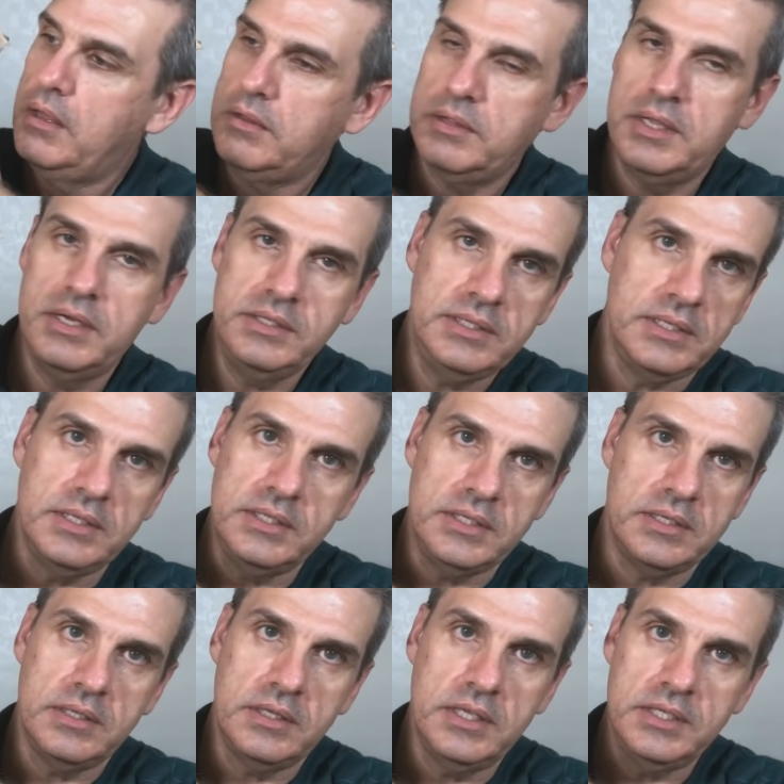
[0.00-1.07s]
This
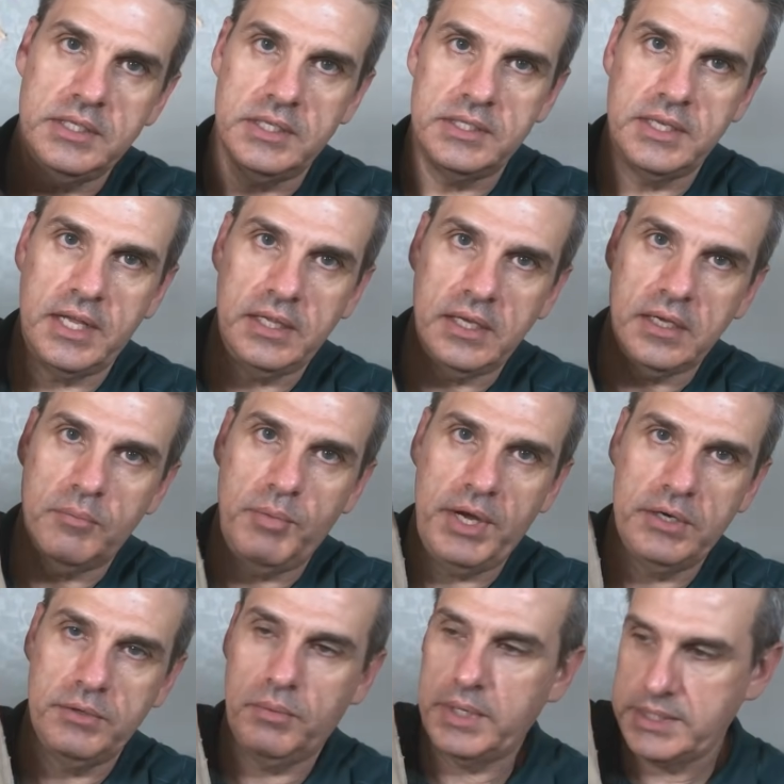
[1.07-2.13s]
is nothing compared
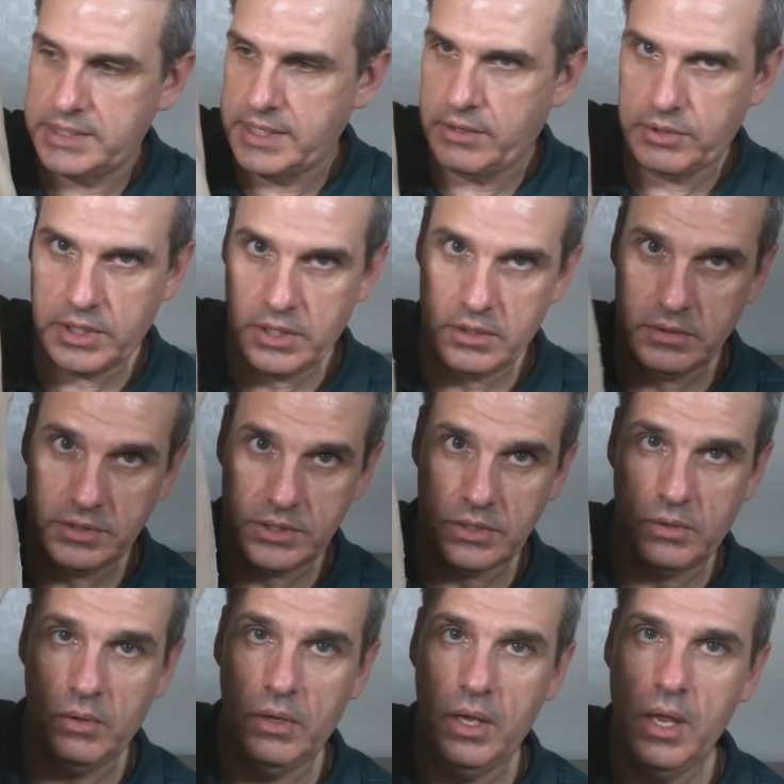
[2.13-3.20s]
to what's down here.
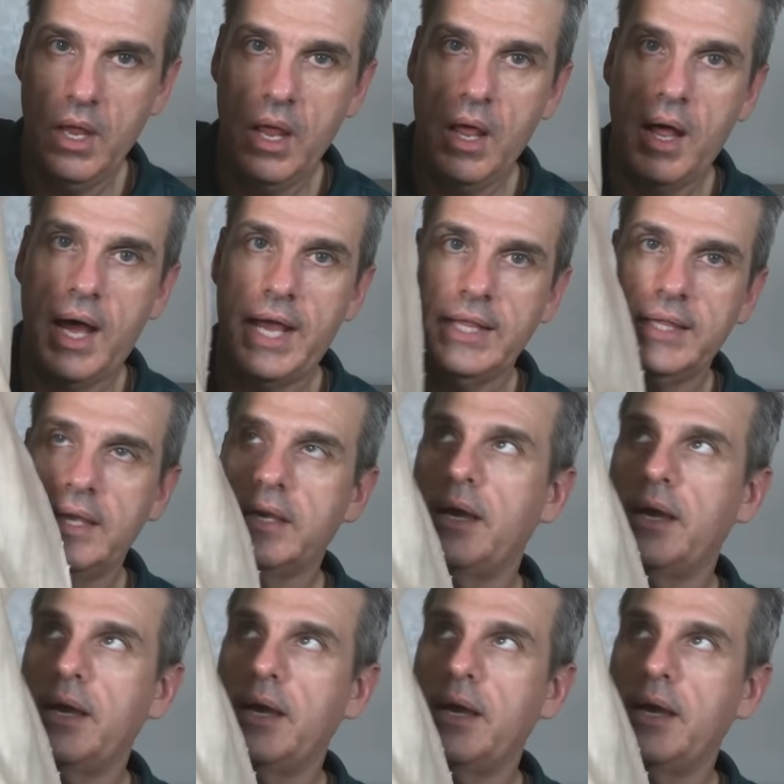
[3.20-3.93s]
So I think